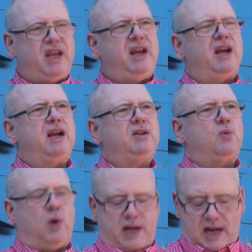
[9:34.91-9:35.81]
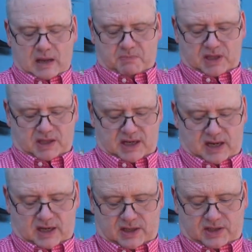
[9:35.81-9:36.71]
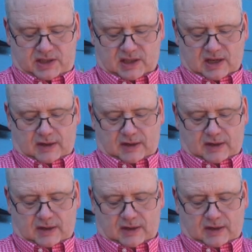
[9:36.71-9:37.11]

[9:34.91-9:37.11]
And what happened is